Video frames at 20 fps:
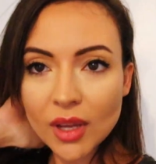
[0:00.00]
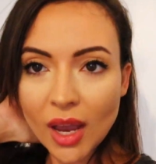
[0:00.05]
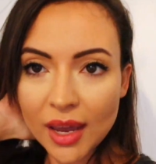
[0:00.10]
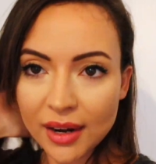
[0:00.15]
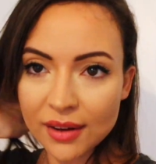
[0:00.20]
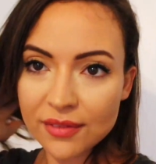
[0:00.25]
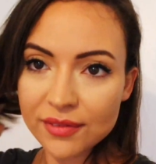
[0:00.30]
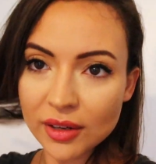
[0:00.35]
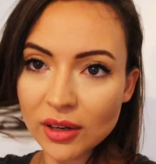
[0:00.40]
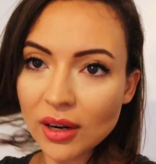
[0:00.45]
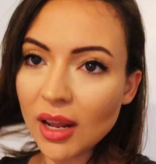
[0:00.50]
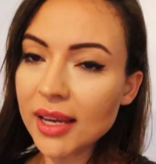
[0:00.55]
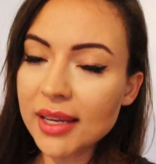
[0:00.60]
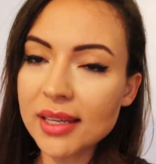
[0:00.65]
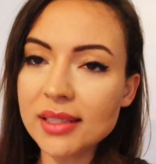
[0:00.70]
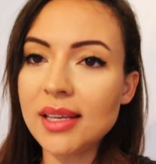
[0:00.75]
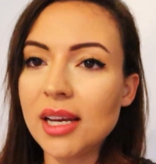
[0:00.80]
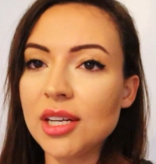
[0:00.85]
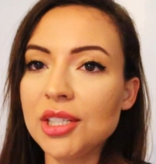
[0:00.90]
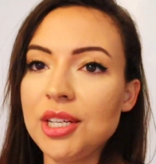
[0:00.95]
and I feel
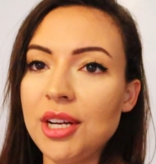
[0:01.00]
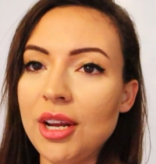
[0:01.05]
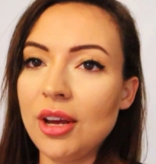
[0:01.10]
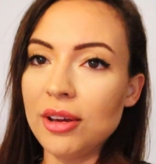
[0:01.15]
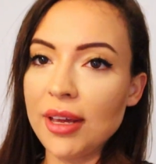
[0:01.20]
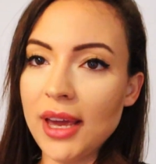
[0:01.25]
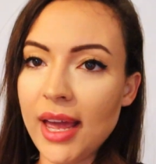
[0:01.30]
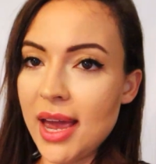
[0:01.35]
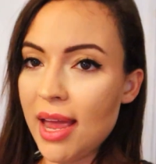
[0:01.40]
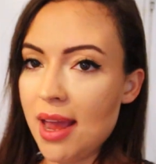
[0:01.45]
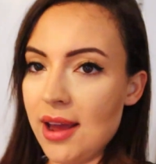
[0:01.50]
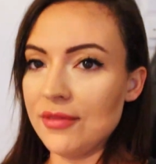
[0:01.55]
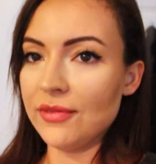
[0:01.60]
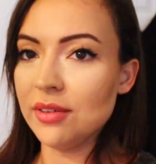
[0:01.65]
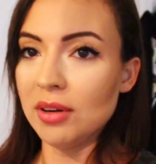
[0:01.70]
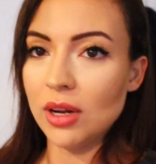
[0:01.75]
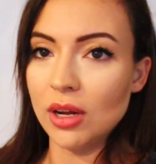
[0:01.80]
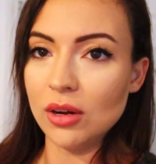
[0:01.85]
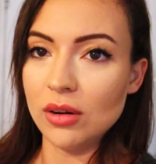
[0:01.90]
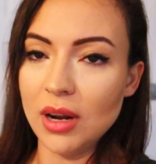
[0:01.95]
like it's actually okay
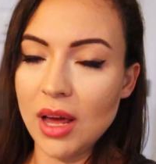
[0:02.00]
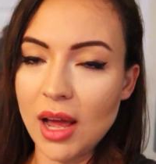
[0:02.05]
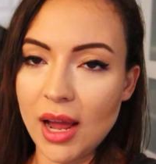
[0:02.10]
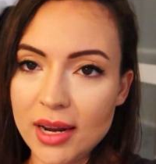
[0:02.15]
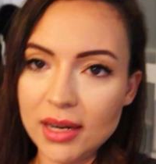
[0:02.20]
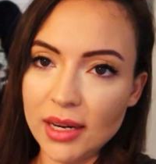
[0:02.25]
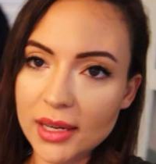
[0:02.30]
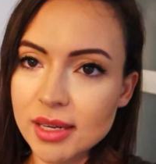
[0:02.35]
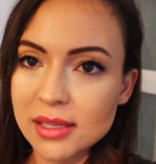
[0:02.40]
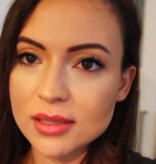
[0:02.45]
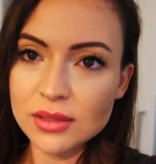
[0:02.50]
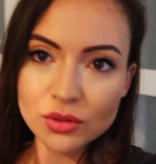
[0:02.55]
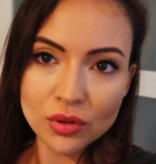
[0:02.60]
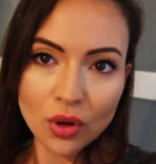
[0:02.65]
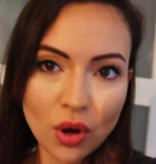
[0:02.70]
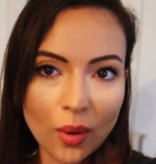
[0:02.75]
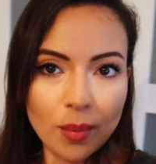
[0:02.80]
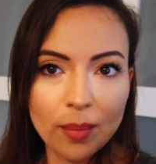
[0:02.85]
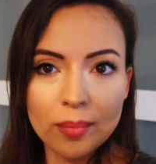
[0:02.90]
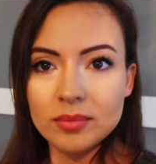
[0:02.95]
for low light. Like, it's
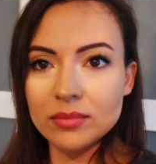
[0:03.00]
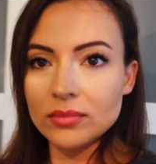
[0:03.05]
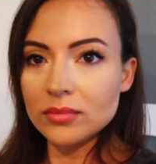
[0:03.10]
not